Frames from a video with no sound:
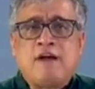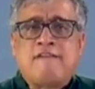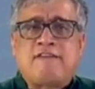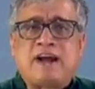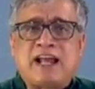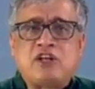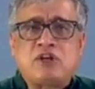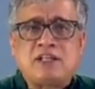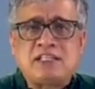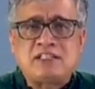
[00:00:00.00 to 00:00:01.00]
Financial
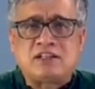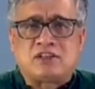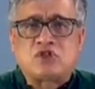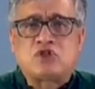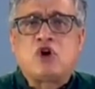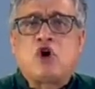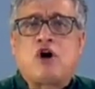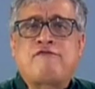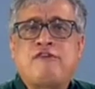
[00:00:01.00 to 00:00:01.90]
assistance of